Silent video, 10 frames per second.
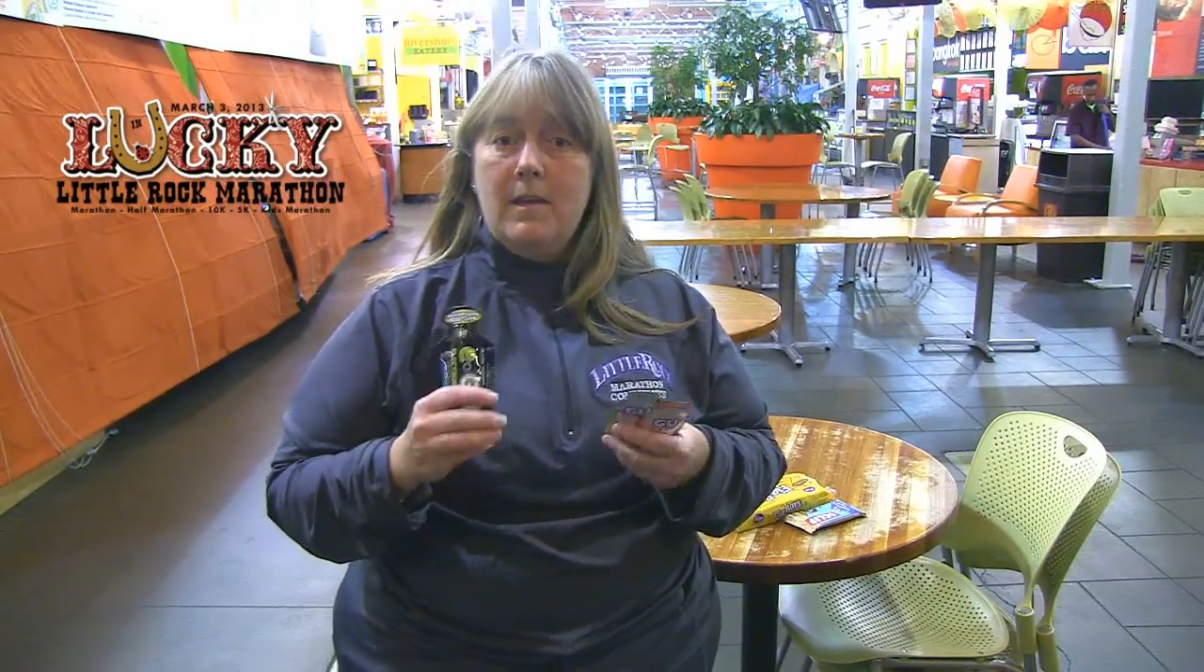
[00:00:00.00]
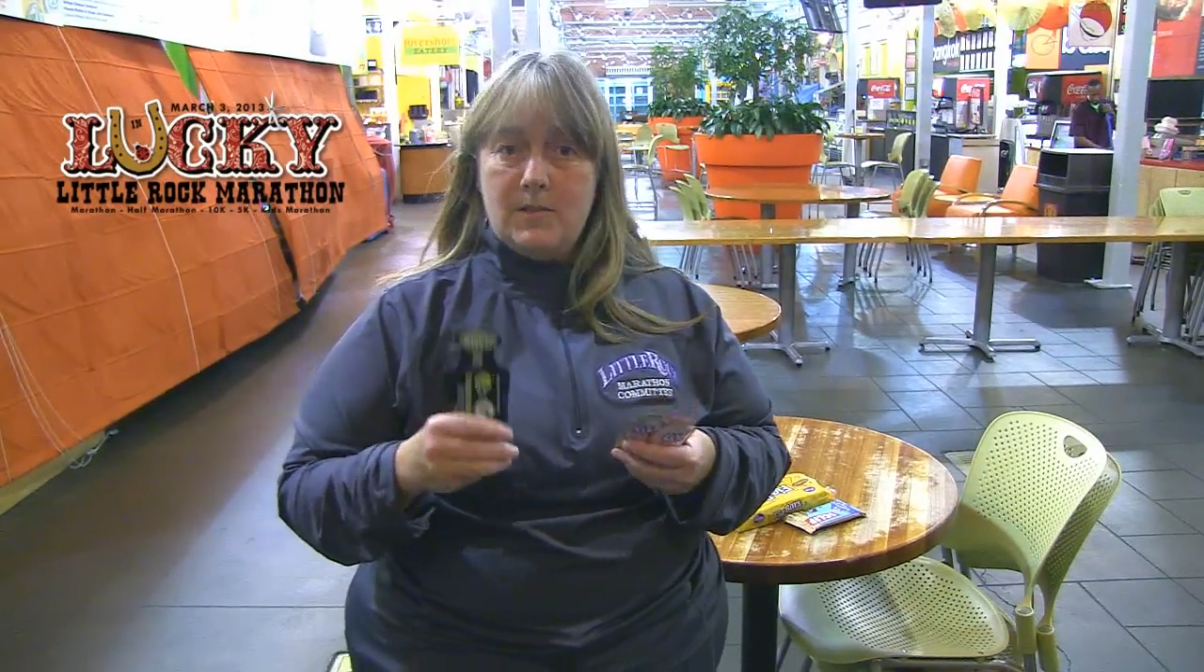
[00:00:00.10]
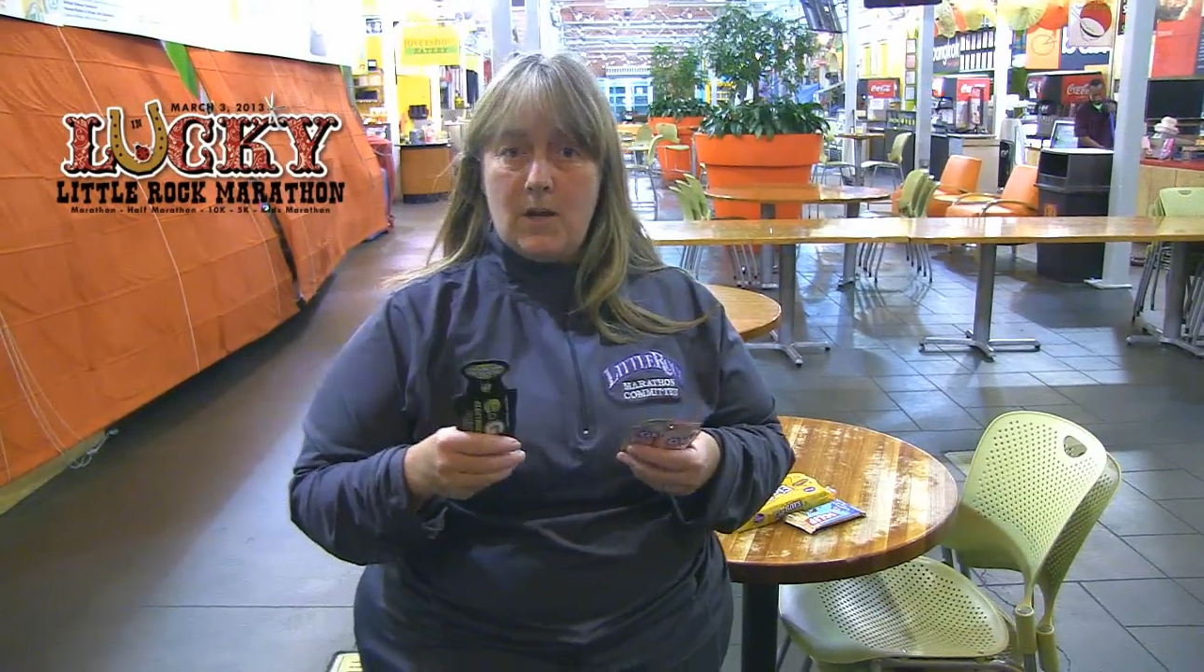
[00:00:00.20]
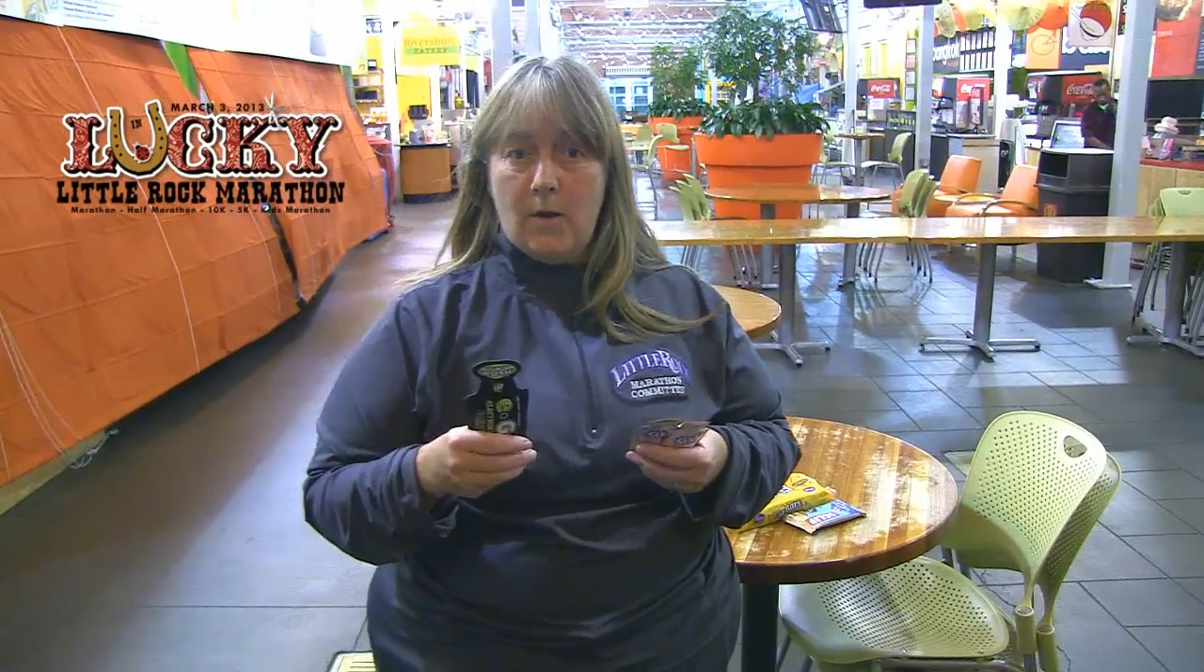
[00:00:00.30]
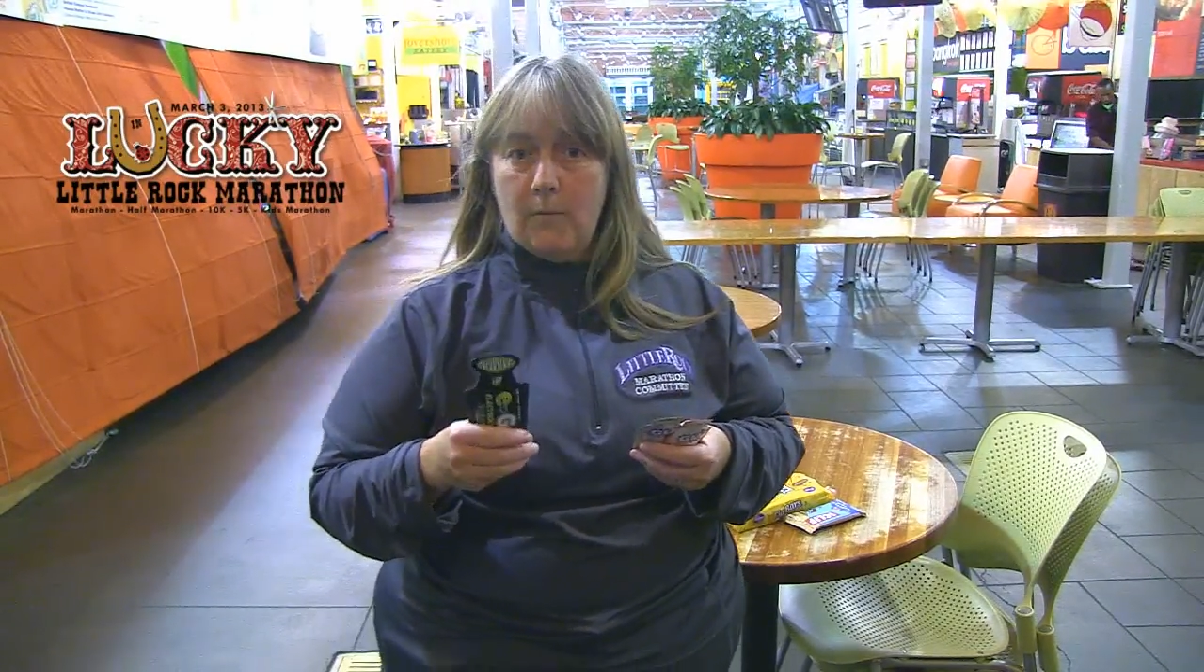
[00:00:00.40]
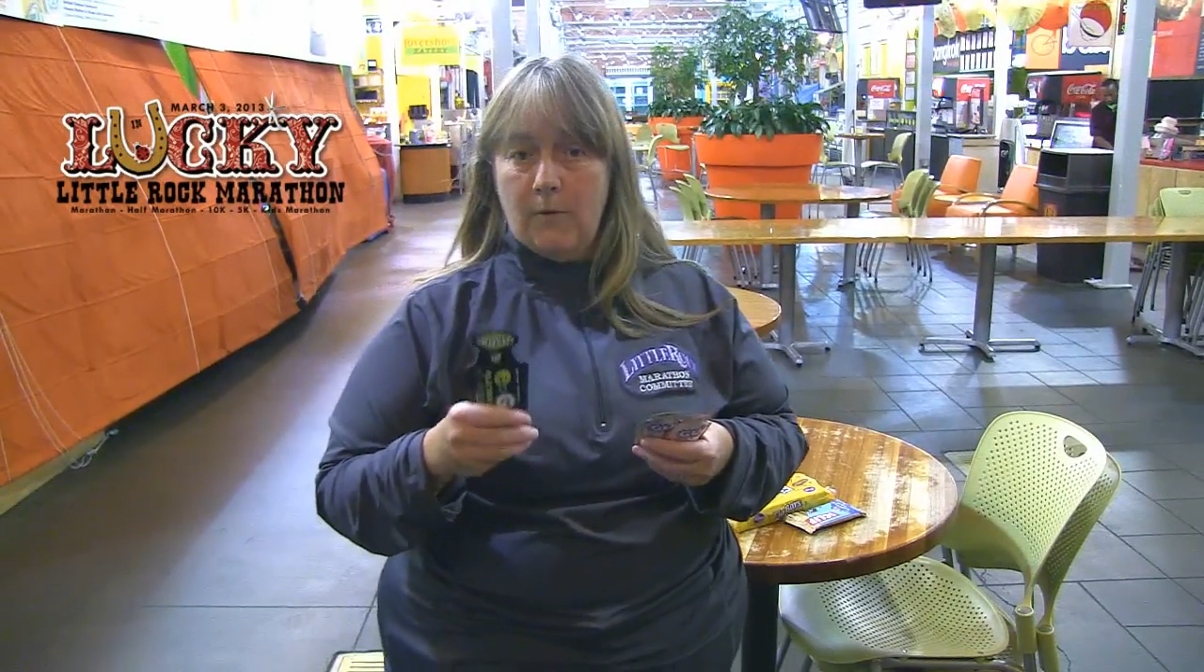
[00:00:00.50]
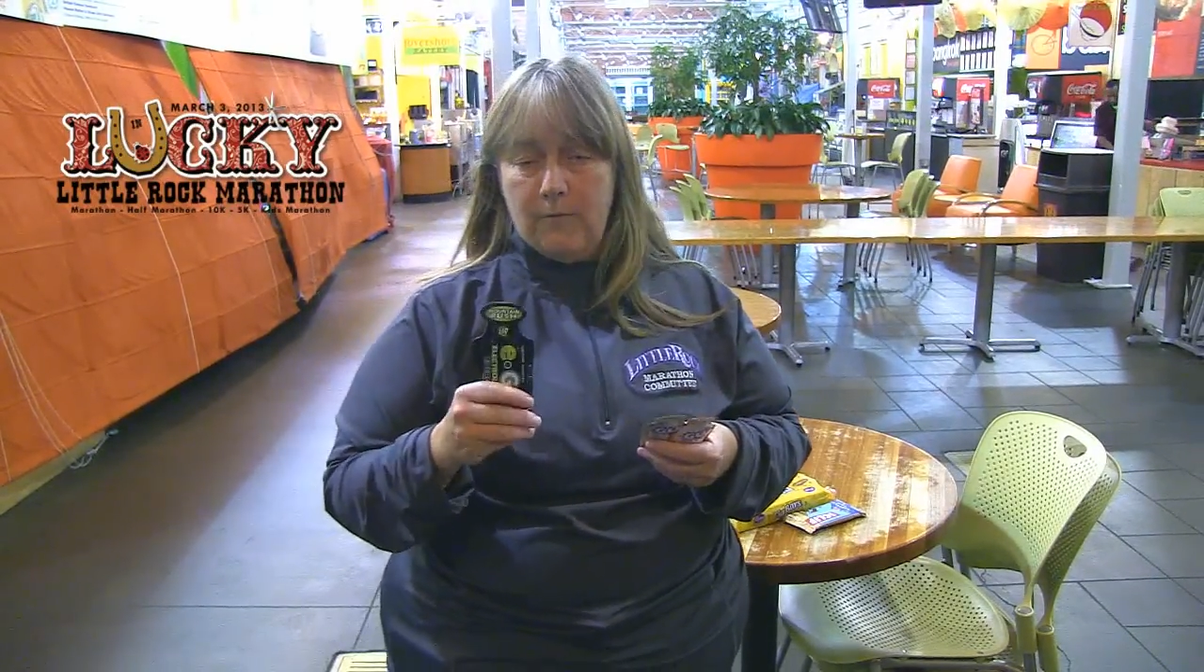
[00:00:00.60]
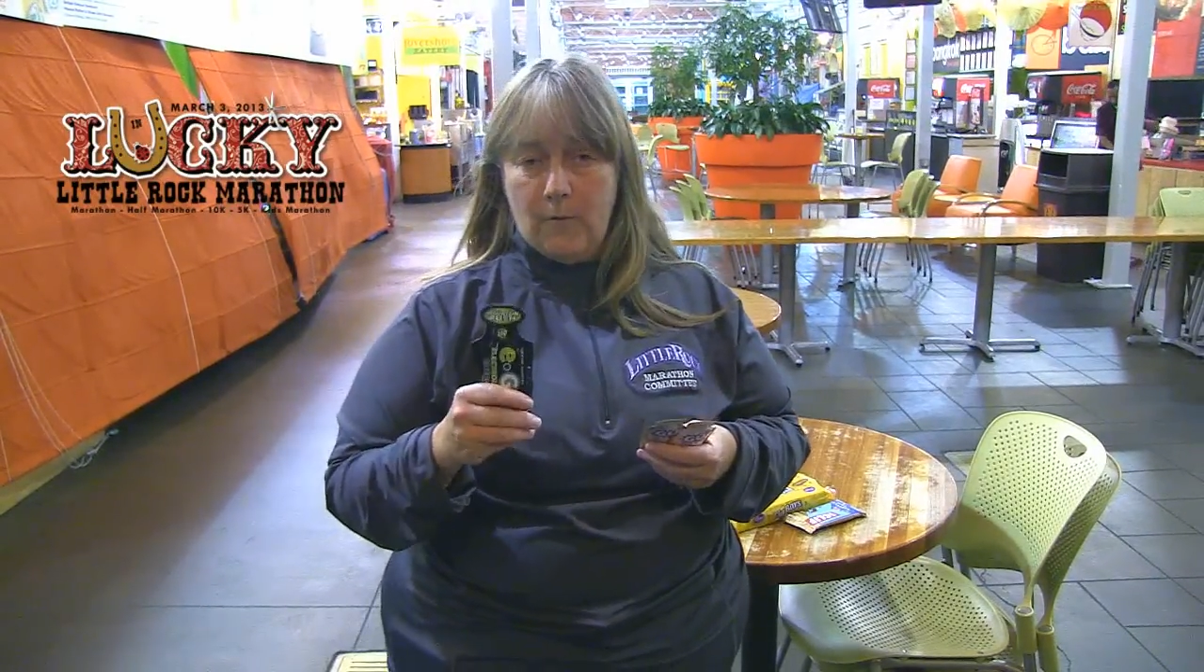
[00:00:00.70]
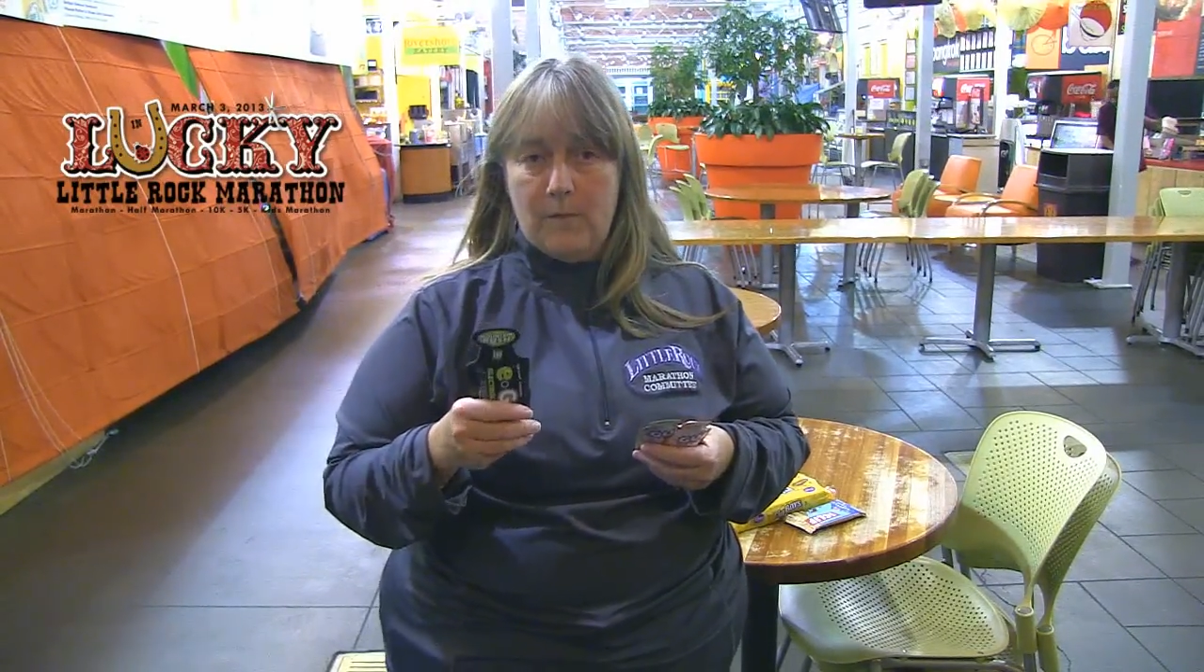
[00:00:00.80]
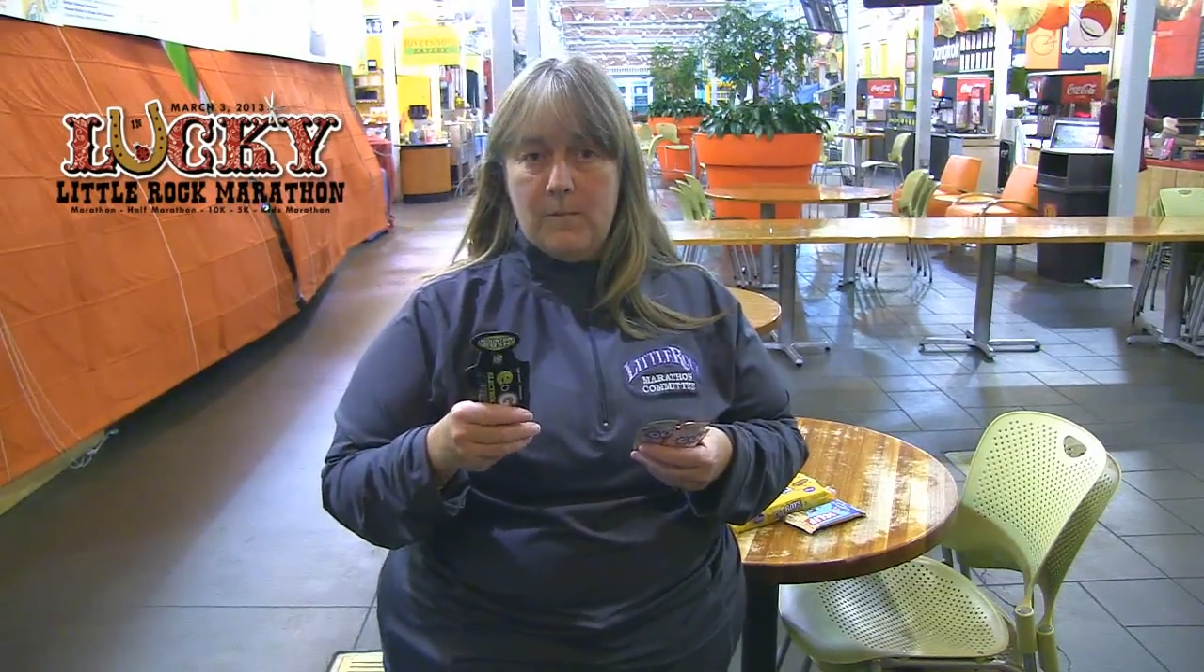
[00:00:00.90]
So
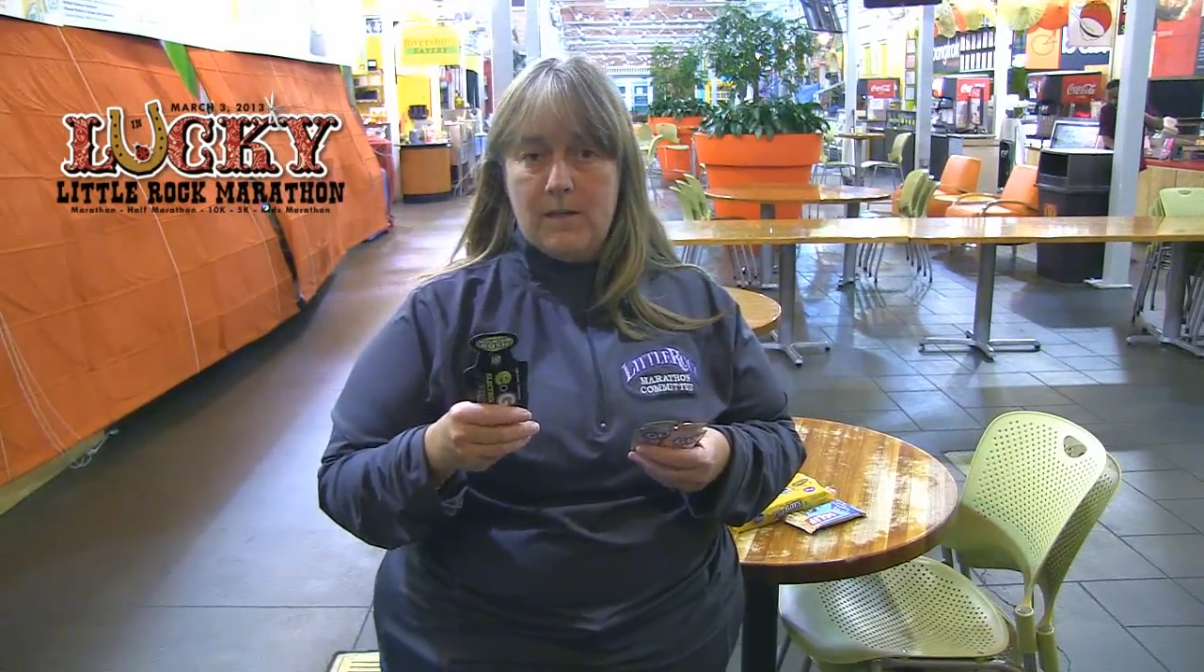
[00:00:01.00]
40